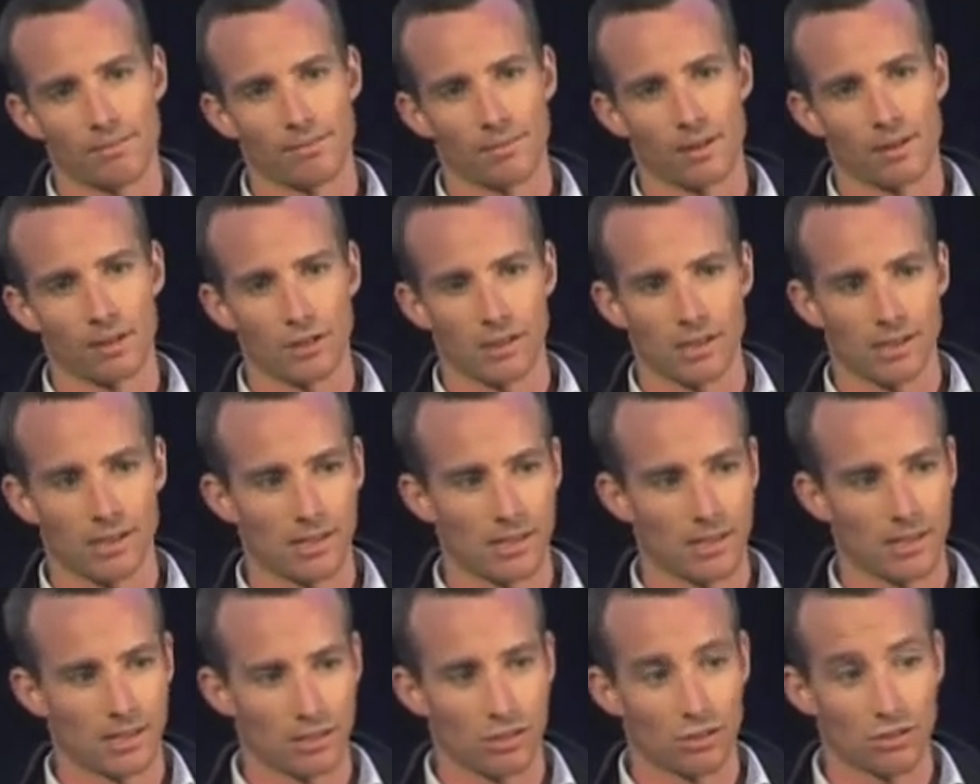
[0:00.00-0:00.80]
because
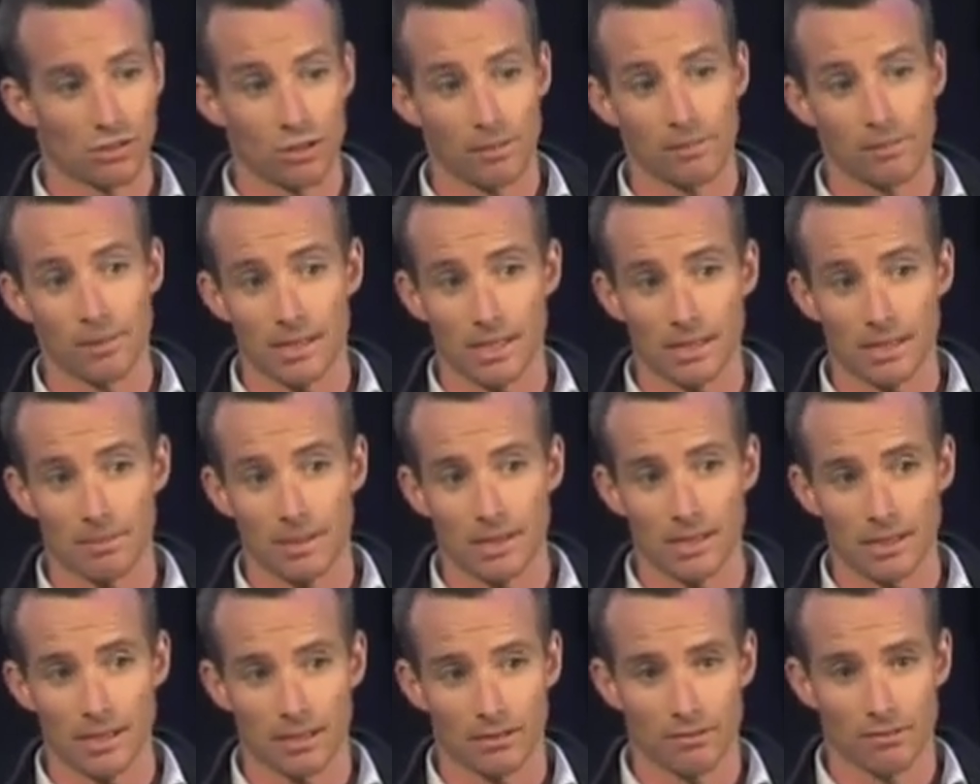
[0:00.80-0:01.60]
it's an extremely
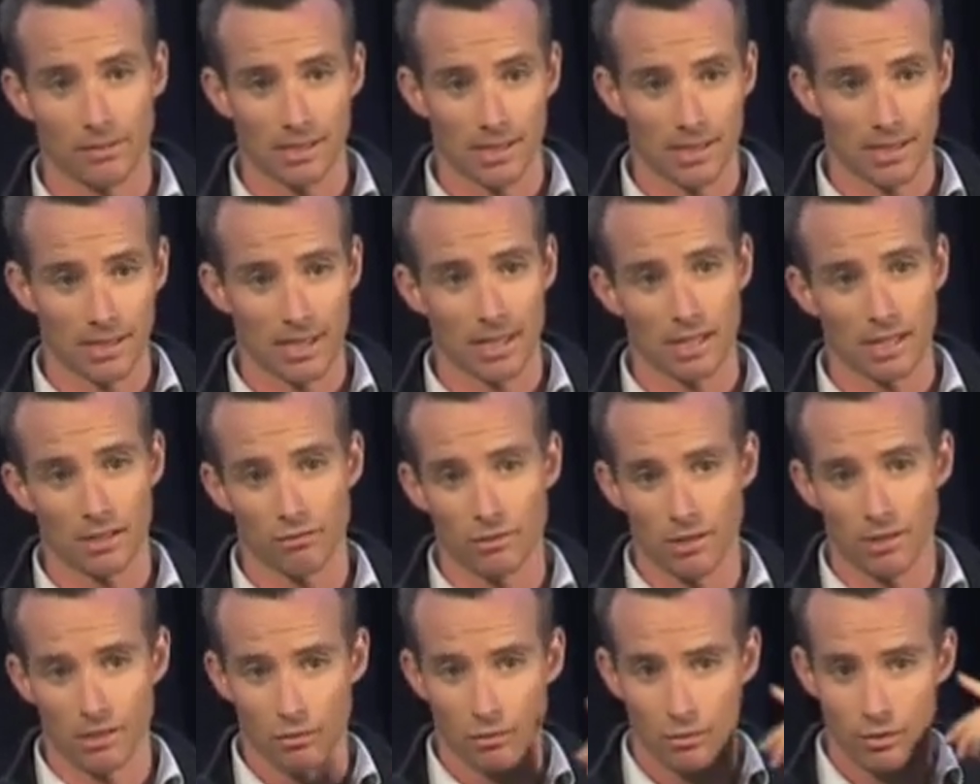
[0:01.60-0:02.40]
expensive and
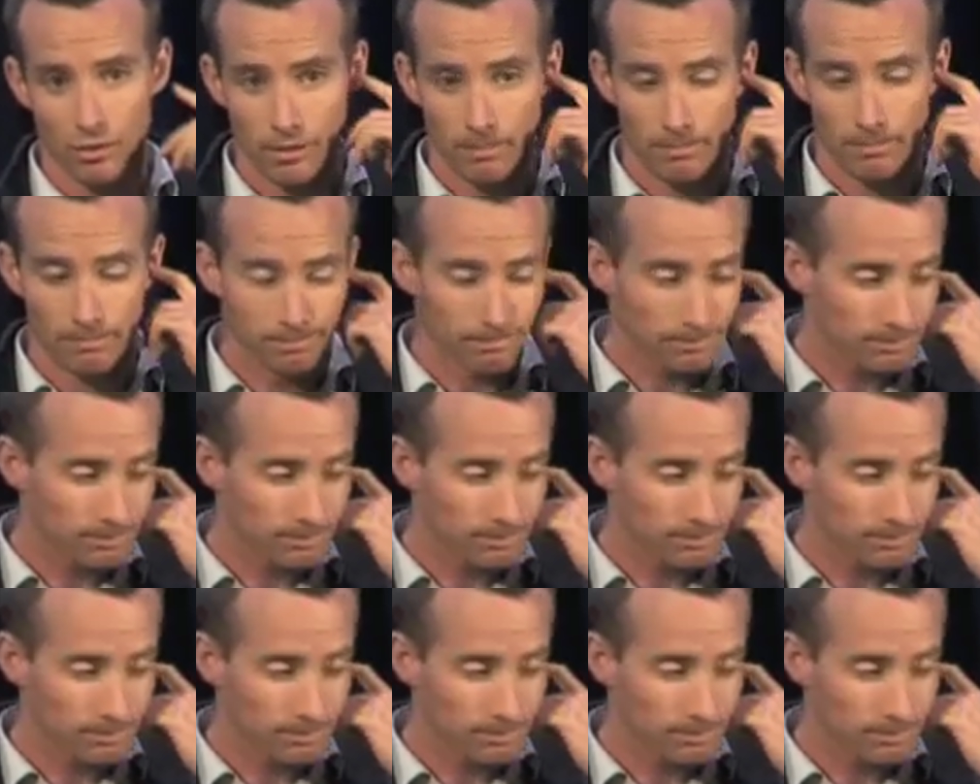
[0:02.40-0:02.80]
scarce resource.